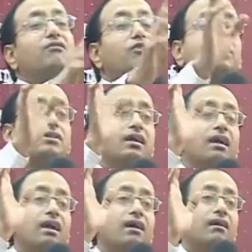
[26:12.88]
for
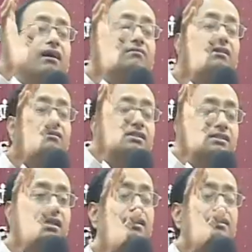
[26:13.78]
uh, the, uh,